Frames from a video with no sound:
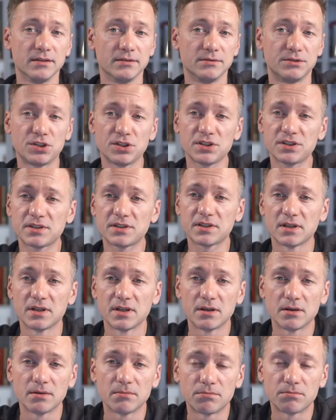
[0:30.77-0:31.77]
just
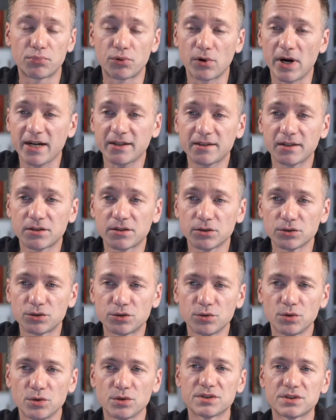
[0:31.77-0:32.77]
practical
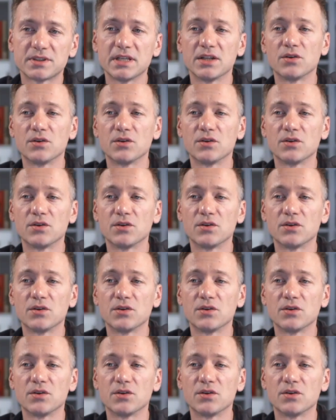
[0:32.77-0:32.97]
tools